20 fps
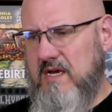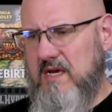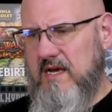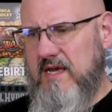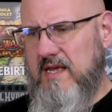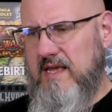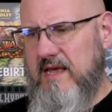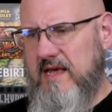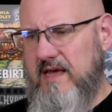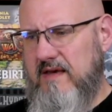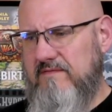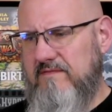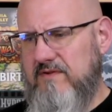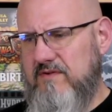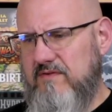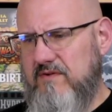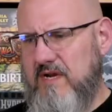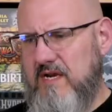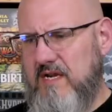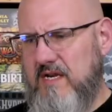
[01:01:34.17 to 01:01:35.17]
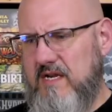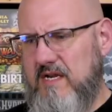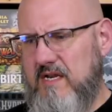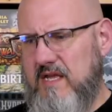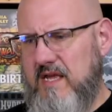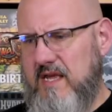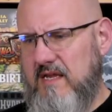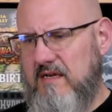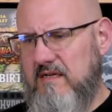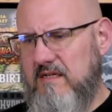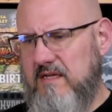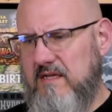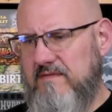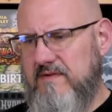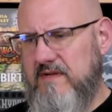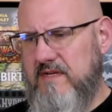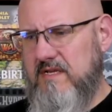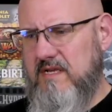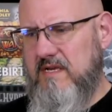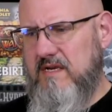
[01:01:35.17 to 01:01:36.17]
I have United and love
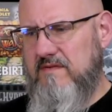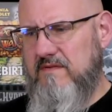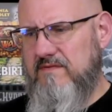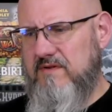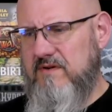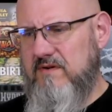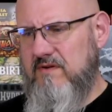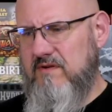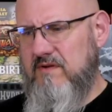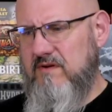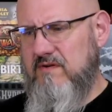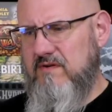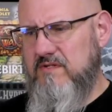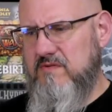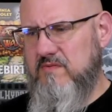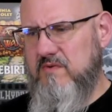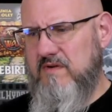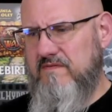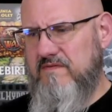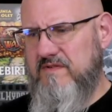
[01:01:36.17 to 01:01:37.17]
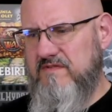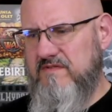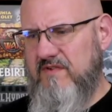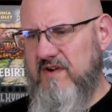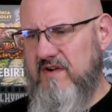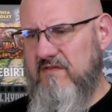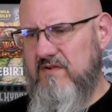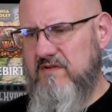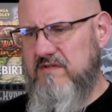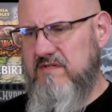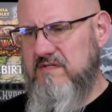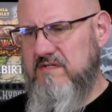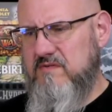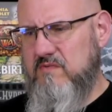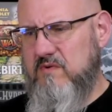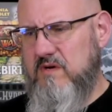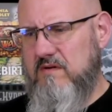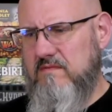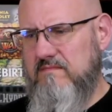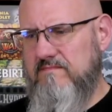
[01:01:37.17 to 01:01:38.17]
it. King of Tokyo is one of his favorites as
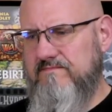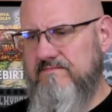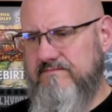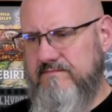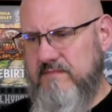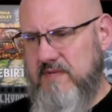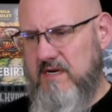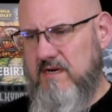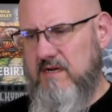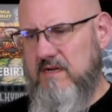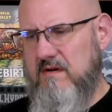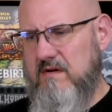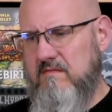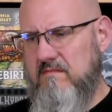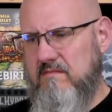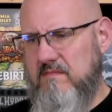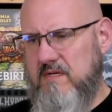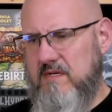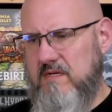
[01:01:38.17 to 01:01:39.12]
well. There you go.